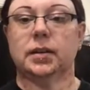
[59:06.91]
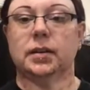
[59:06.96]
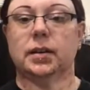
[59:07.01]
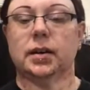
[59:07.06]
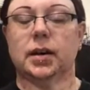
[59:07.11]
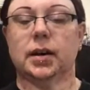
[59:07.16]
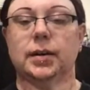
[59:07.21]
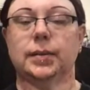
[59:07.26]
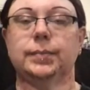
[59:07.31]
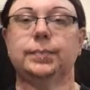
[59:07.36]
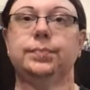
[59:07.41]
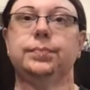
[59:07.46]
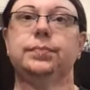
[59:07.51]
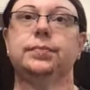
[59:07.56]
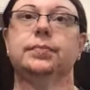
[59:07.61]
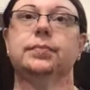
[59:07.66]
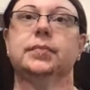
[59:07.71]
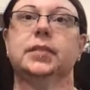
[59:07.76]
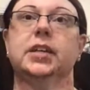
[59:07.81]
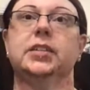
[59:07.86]

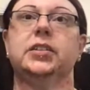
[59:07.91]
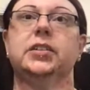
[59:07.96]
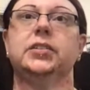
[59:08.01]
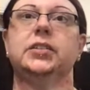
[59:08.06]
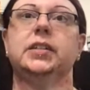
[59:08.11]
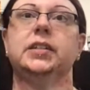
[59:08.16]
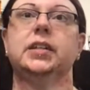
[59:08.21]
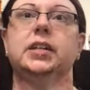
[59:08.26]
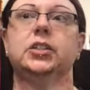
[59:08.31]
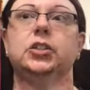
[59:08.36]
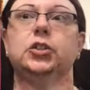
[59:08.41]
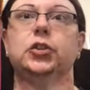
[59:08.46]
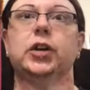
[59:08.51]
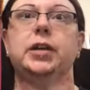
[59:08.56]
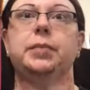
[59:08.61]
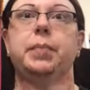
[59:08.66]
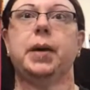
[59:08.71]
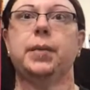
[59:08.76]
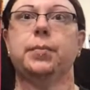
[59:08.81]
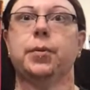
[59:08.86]
Because it's in a
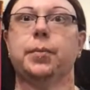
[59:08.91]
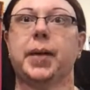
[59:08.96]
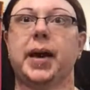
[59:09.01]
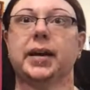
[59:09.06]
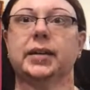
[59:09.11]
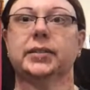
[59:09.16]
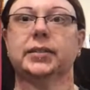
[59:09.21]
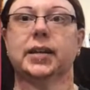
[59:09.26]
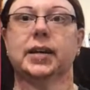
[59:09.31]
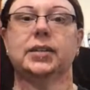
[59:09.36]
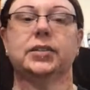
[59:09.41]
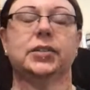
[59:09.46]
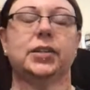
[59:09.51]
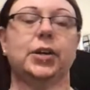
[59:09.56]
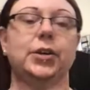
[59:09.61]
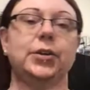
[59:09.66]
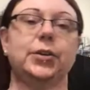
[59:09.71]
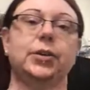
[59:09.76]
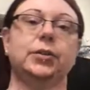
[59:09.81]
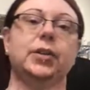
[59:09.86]
trade paperback size now.
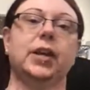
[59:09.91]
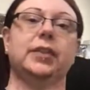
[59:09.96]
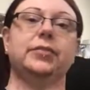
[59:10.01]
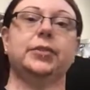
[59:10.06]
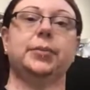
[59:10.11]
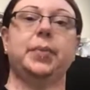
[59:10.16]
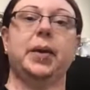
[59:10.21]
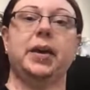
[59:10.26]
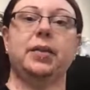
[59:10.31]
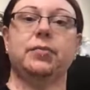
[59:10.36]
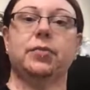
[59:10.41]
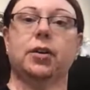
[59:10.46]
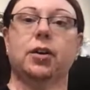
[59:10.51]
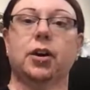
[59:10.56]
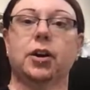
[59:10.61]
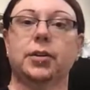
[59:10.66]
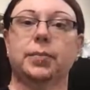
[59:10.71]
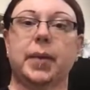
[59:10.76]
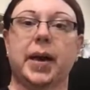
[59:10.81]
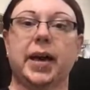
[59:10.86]
You don't have to pay for
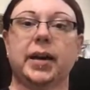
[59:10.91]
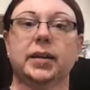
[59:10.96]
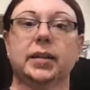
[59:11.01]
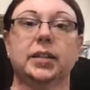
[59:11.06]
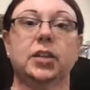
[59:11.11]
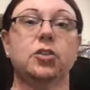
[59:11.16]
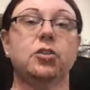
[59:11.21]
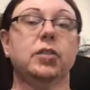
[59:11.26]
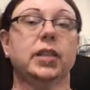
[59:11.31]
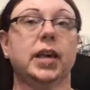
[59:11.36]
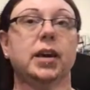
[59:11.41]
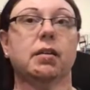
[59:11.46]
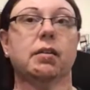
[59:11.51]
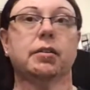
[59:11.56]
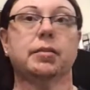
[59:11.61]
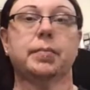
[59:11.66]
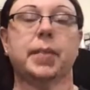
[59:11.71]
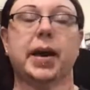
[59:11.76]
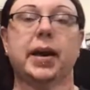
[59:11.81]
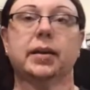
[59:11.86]
hardback unless you like
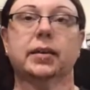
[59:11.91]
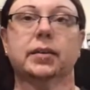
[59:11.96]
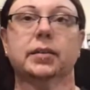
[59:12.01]
hardback.